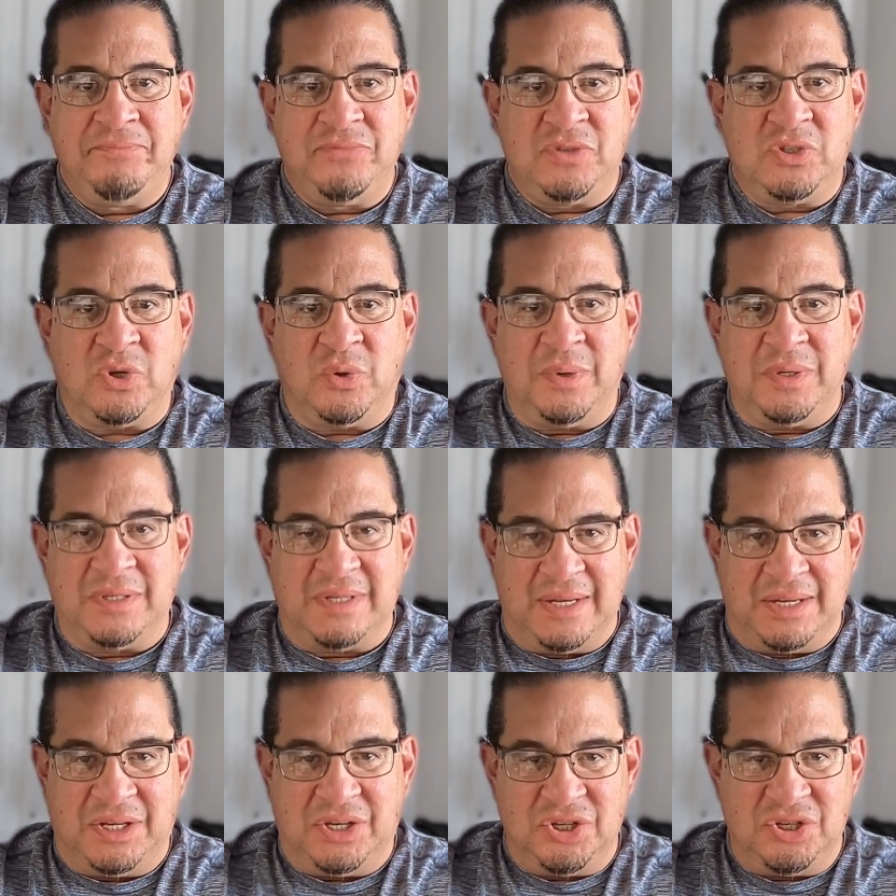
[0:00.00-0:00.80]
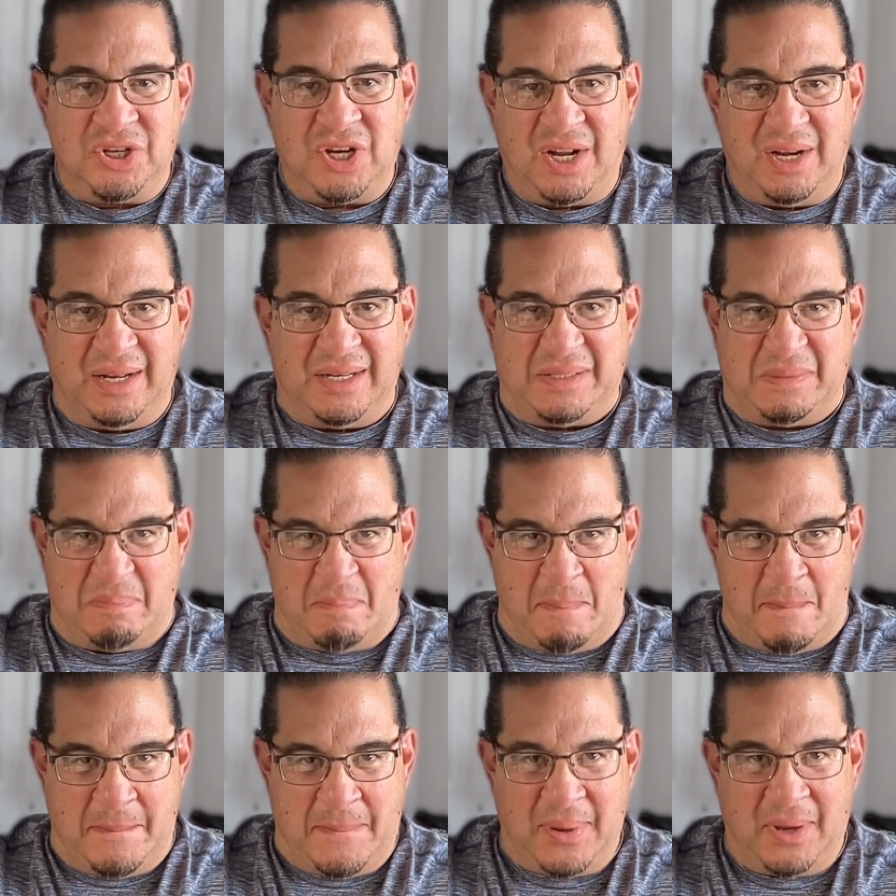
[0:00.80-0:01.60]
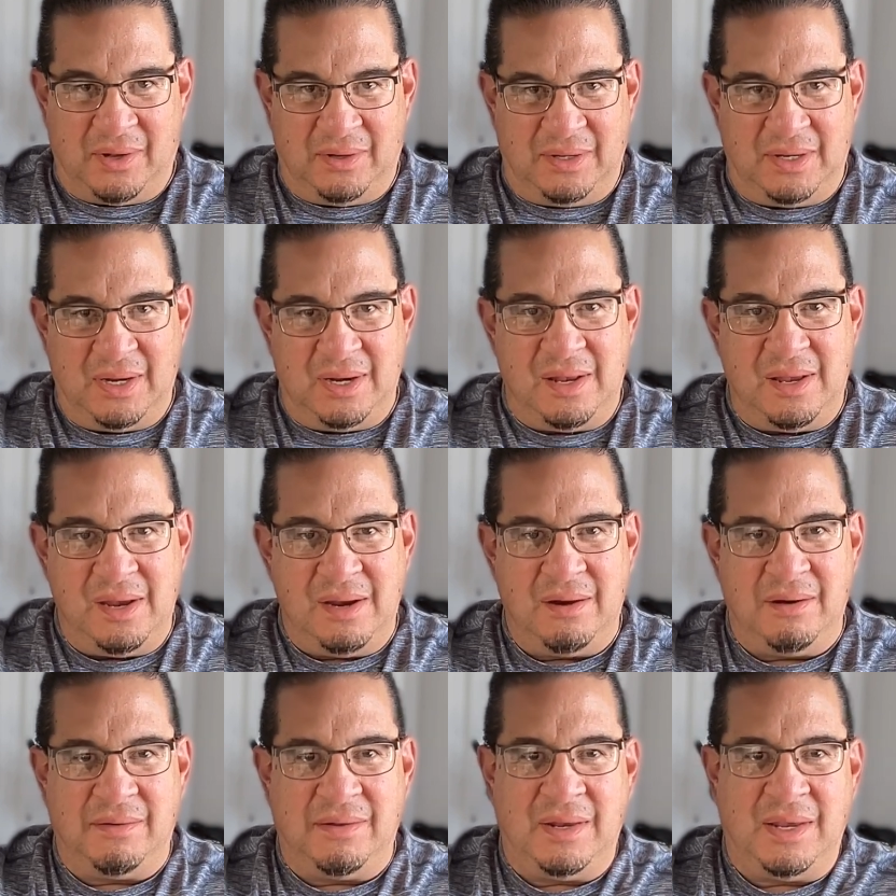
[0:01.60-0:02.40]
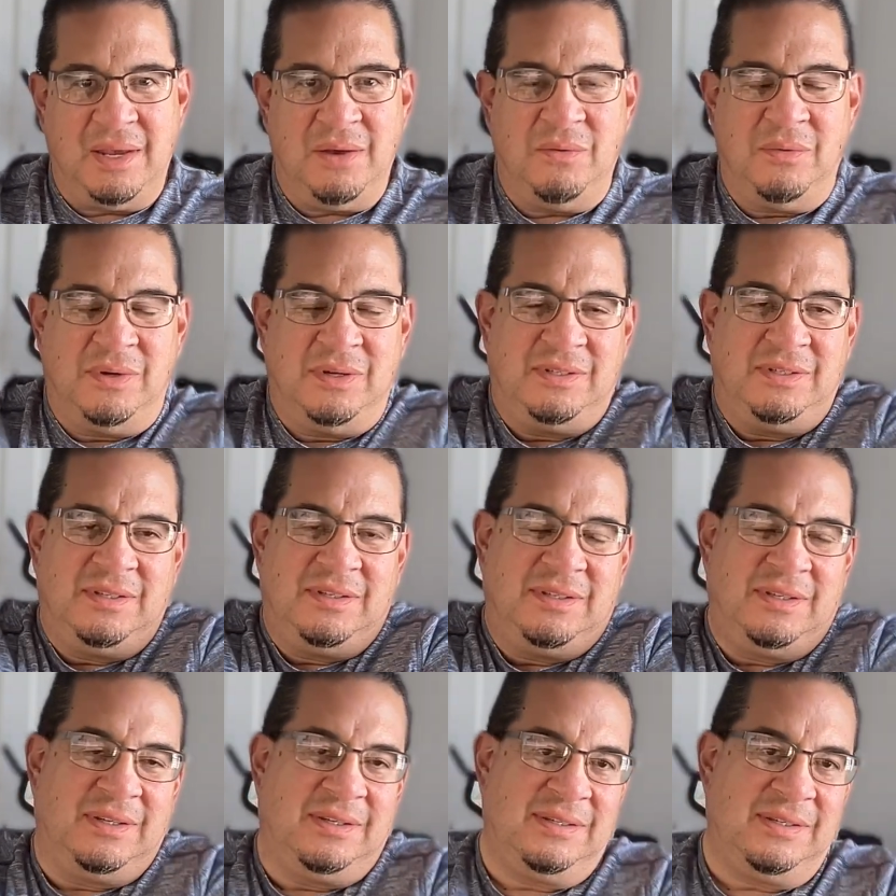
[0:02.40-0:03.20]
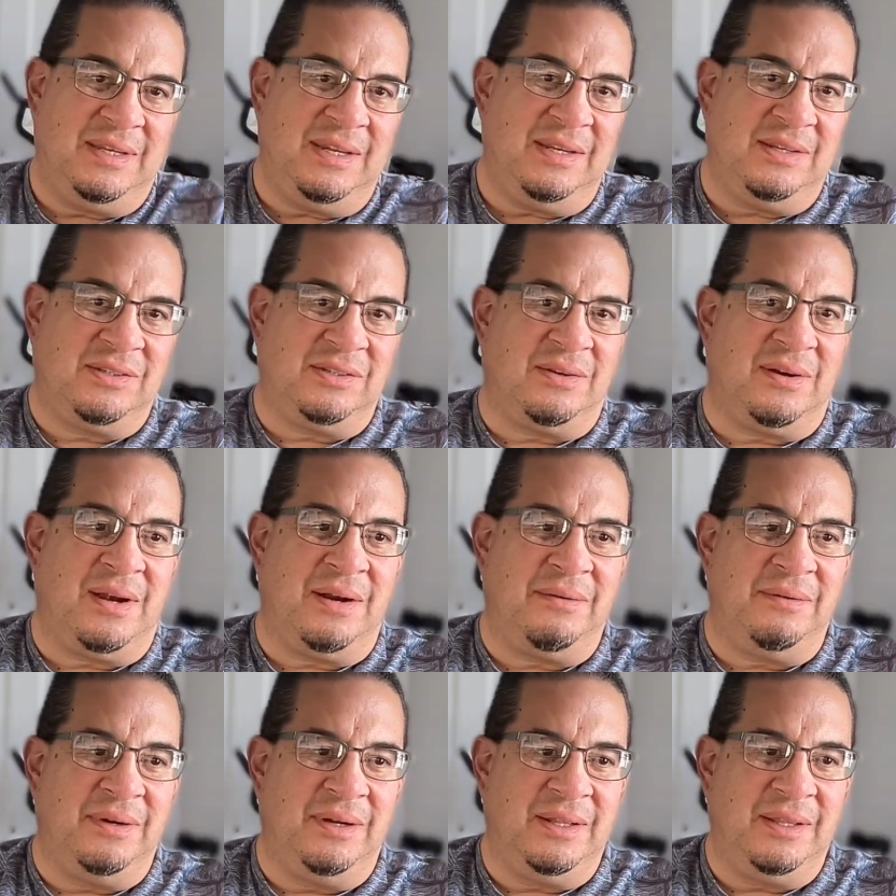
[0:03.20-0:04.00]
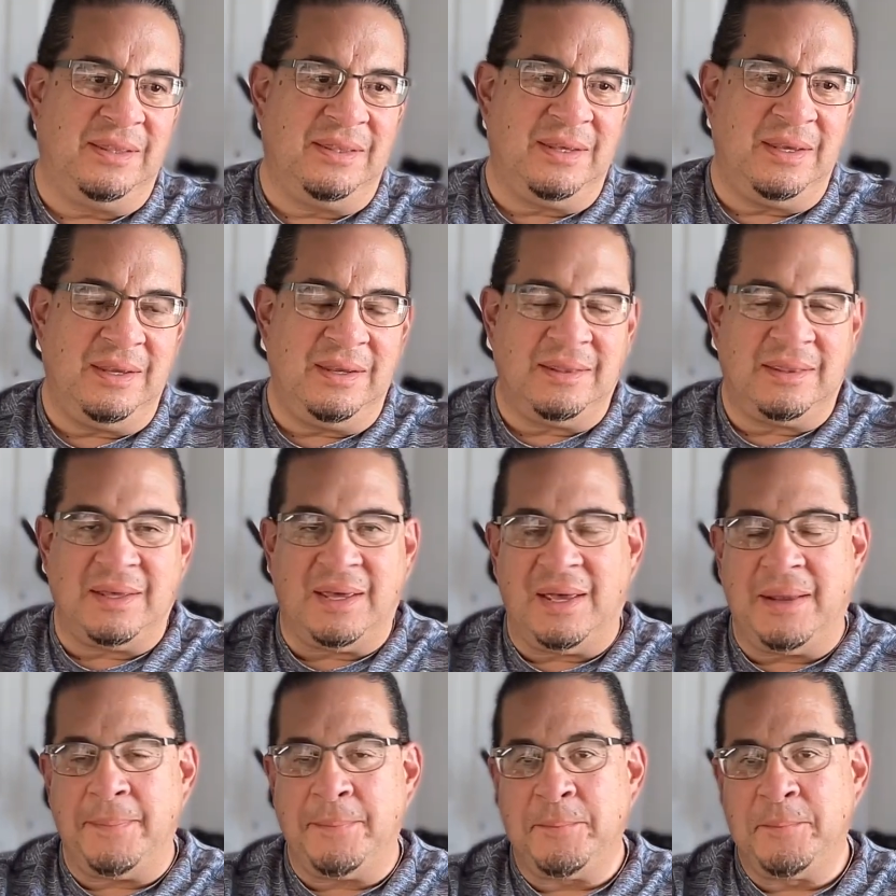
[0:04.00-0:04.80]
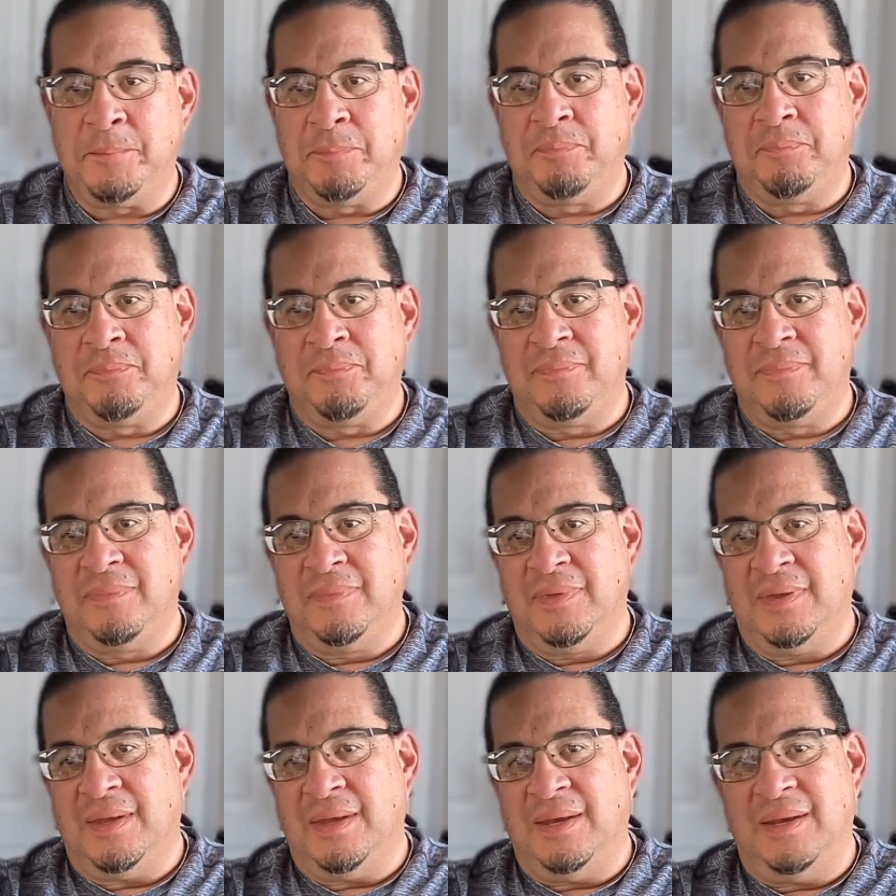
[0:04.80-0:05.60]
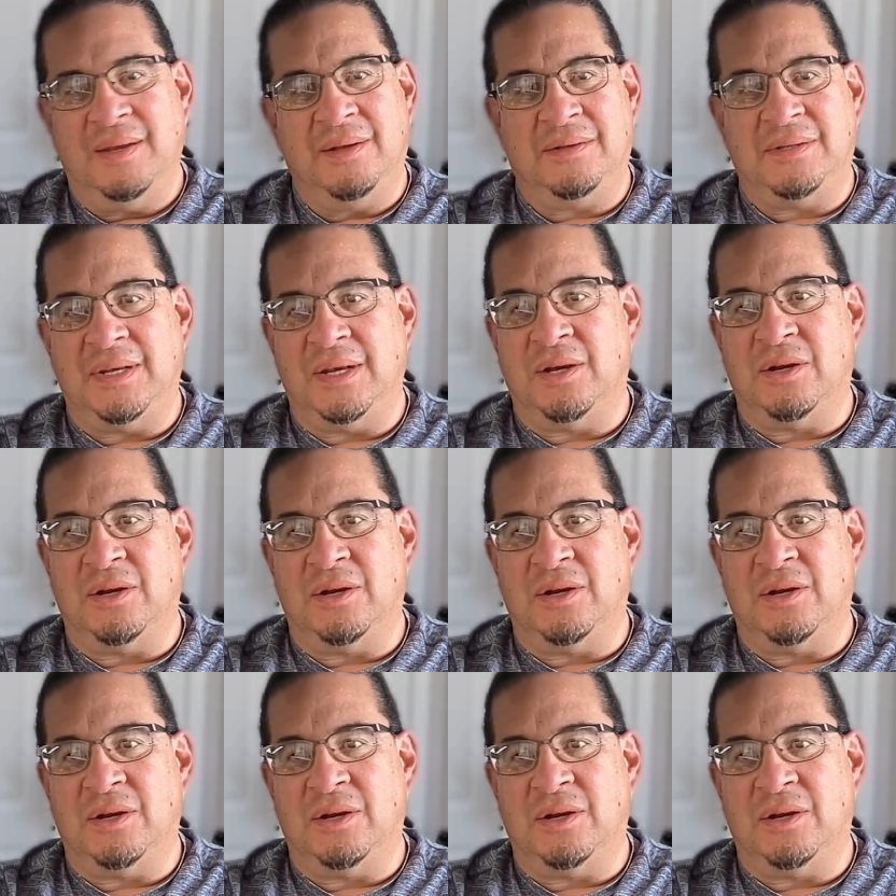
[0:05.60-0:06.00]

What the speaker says: So it can tell it's built in here that he wants to succeed. So I really think that he'll take